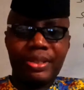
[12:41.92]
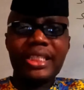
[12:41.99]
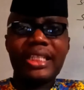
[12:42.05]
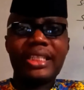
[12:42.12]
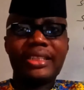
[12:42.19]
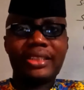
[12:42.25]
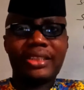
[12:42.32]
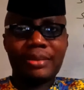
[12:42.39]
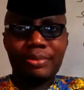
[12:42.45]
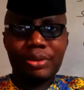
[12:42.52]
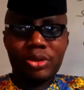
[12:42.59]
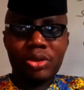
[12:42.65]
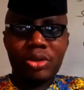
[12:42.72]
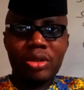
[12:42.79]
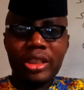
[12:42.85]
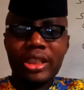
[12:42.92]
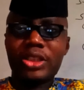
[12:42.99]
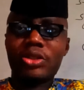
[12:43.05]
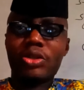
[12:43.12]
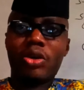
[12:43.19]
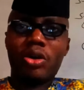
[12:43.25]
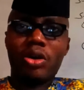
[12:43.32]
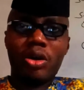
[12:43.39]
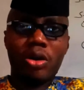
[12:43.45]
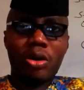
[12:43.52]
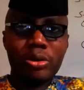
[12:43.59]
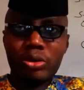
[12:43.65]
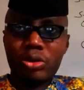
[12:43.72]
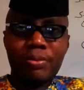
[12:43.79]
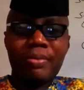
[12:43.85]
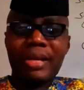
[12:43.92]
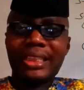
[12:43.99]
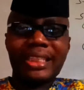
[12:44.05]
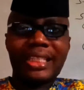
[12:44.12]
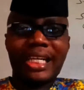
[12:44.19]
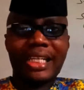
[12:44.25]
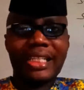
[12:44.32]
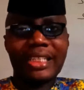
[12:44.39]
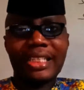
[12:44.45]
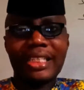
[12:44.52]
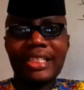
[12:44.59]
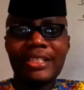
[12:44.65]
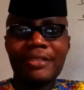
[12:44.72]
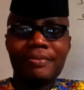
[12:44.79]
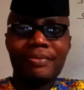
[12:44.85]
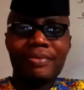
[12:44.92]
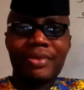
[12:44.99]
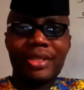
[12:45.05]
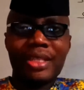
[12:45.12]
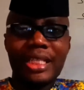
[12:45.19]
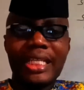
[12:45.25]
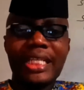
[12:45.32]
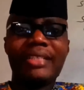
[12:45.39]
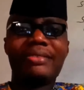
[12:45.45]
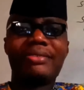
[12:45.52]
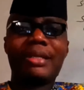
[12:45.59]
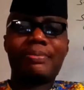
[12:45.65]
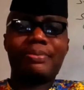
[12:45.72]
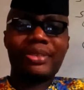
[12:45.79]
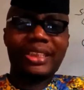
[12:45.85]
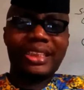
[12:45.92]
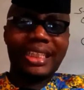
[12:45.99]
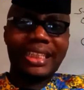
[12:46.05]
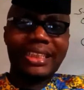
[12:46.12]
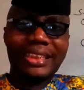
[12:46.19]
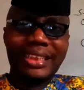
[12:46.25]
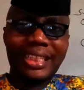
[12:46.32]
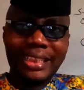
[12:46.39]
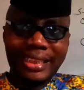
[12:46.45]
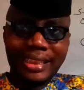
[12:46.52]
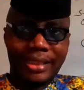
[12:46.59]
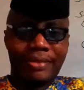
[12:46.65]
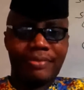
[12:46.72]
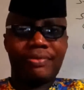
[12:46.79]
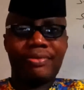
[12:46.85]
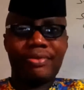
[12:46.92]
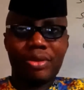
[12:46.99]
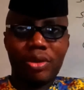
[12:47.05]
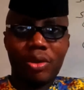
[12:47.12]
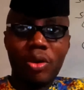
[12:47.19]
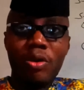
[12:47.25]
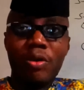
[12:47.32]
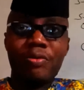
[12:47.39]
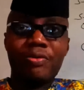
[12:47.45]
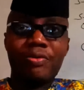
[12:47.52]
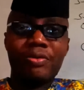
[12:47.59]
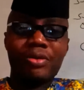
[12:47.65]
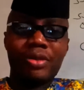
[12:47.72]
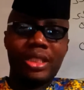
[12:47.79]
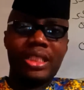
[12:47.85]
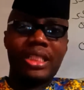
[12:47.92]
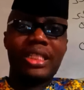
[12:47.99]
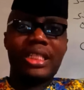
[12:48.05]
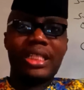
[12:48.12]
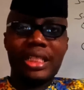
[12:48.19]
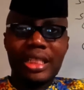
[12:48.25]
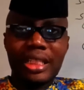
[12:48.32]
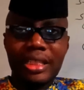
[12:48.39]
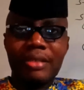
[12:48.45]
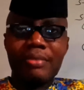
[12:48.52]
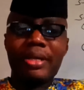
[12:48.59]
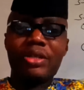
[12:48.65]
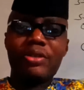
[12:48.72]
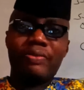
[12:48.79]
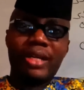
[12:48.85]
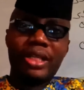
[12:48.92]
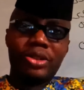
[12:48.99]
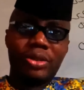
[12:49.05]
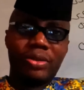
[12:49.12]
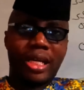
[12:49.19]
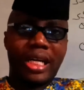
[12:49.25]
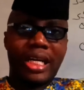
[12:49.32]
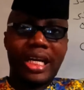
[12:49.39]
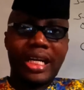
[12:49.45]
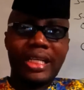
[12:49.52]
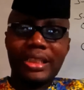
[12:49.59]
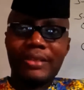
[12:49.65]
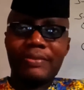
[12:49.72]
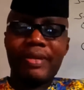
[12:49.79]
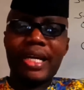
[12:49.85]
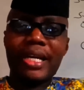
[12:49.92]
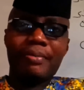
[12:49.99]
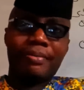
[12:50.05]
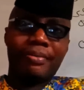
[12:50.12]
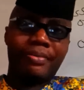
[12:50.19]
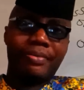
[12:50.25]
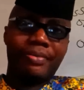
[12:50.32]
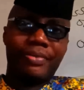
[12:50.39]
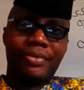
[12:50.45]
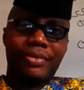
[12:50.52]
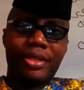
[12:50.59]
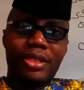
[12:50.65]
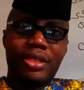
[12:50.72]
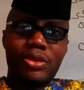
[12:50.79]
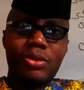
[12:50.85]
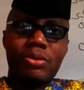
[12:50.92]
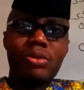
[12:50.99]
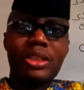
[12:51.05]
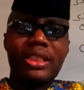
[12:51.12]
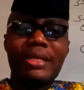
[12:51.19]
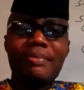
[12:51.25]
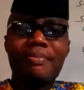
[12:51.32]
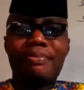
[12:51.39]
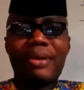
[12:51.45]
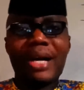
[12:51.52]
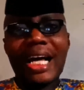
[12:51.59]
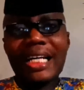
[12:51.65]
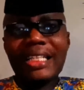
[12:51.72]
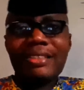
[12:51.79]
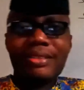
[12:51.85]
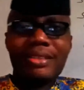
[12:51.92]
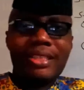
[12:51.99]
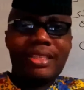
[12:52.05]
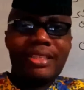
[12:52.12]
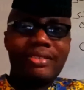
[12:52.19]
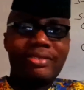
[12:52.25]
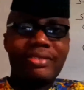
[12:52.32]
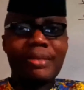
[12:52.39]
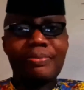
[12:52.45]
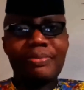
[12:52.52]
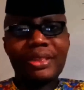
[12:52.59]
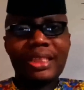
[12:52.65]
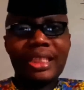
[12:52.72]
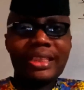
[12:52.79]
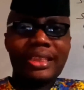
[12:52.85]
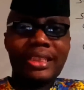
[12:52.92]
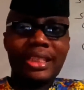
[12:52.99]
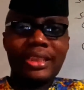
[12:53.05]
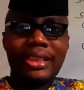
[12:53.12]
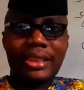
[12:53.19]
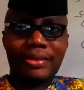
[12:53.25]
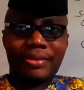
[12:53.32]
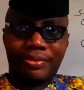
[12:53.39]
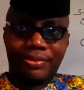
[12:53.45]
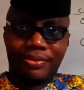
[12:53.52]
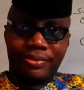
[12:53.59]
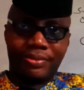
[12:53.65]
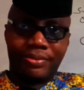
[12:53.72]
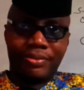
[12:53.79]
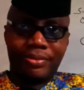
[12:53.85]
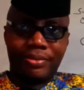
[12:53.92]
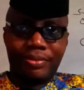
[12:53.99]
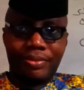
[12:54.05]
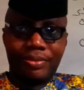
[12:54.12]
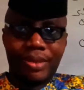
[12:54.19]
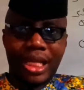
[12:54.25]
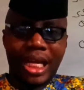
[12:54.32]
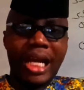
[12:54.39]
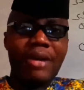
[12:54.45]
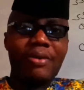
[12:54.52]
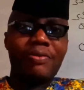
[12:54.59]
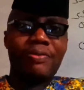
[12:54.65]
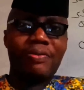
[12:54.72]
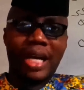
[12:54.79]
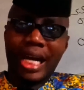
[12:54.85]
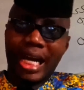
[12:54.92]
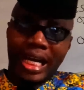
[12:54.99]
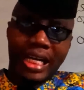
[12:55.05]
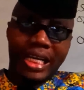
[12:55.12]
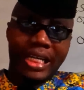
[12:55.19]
a distributor, is automatically a representative of the manufacturer and his firm. So with a bad representative, how far